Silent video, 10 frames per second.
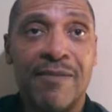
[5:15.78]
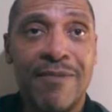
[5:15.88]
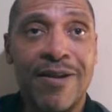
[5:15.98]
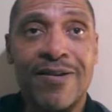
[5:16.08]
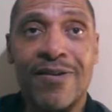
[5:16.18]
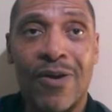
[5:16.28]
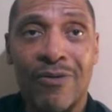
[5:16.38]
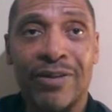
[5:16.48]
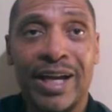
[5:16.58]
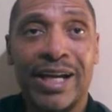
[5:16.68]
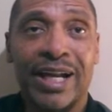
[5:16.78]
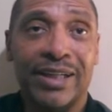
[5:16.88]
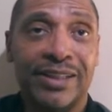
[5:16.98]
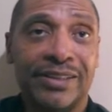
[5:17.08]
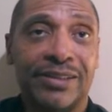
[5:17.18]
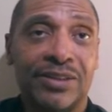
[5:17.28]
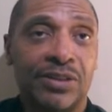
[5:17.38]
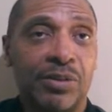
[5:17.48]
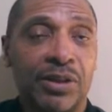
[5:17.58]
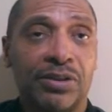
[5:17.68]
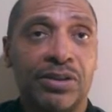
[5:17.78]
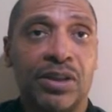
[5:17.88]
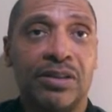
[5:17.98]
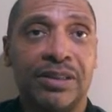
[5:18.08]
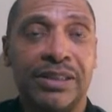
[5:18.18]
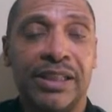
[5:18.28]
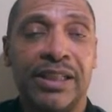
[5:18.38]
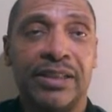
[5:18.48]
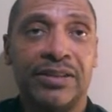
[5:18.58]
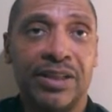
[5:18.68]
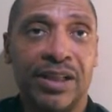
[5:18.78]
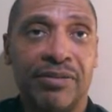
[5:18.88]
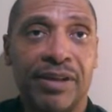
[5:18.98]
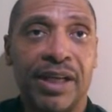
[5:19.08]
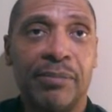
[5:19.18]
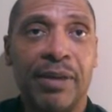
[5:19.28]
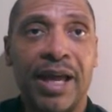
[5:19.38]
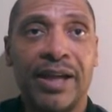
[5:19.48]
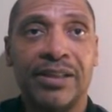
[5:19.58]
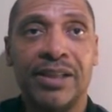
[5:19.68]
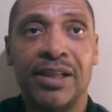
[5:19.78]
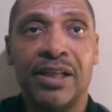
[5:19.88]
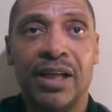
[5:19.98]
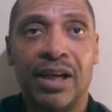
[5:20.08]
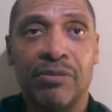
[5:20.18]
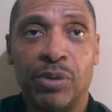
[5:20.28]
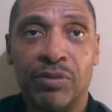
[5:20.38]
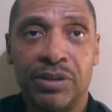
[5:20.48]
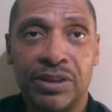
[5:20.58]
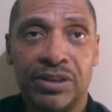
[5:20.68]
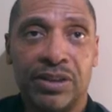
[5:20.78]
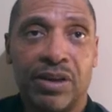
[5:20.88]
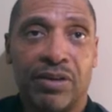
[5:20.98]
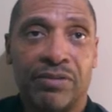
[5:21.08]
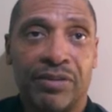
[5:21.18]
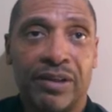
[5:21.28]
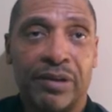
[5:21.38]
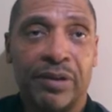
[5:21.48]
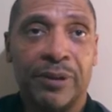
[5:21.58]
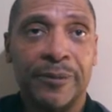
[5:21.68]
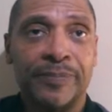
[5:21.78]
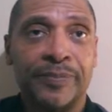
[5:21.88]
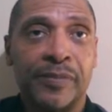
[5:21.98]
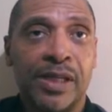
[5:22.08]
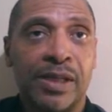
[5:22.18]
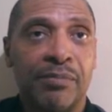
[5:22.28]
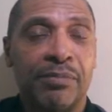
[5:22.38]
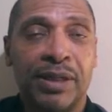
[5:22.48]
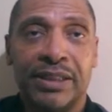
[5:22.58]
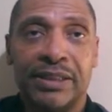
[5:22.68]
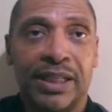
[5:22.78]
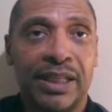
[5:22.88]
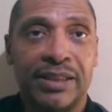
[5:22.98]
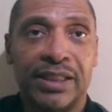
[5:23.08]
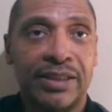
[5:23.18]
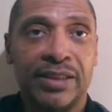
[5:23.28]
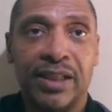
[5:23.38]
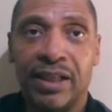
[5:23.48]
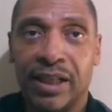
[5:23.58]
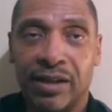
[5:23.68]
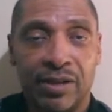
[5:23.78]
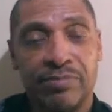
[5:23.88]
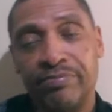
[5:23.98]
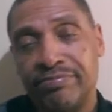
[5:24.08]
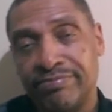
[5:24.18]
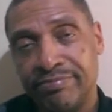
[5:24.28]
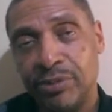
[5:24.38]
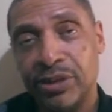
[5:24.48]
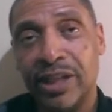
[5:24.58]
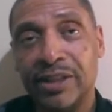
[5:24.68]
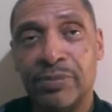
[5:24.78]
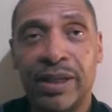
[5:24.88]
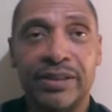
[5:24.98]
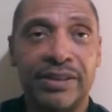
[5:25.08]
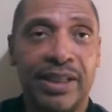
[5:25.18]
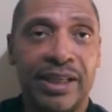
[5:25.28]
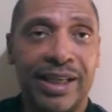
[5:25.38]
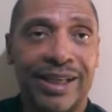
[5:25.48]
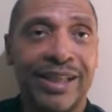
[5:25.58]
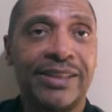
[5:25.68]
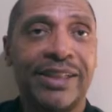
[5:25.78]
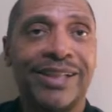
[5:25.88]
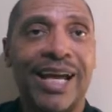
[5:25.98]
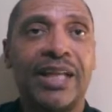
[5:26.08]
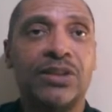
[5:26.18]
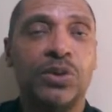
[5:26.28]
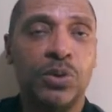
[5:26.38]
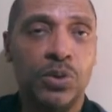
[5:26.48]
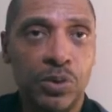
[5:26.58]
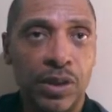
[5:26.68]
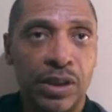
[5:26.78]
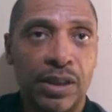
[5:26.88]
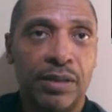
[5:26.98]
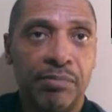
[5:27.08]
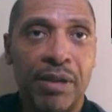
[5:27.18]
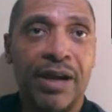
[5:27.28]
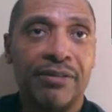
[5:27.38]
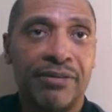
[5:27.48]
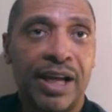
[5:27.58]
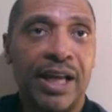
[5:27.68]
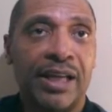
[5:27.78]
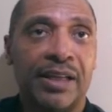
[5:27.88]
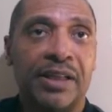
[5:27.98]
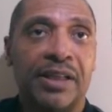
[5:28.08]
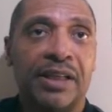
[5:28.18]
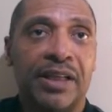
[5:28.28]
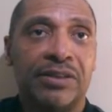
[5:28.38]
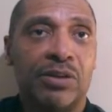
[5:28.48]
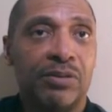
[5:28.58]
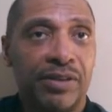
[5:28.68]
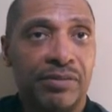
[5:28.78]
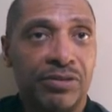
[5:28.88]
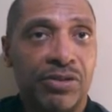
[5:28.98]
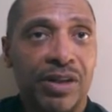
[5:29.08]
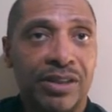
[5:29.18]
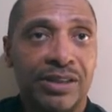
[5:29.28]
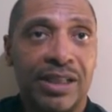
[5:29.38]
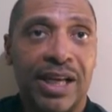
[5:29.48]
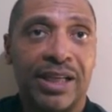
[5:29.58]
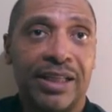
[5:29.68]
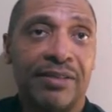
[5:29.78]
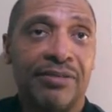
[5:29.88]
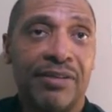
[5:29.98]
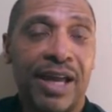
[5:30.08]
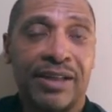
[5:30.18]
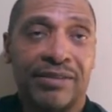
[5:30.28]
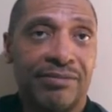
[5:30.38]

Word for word: But over that kind of distance is when you'll start seeing significant impact of wind resistance on the vehicle but uh, Tesla or Mercedes Benz elected not to modify sort of the truck design, and in fact,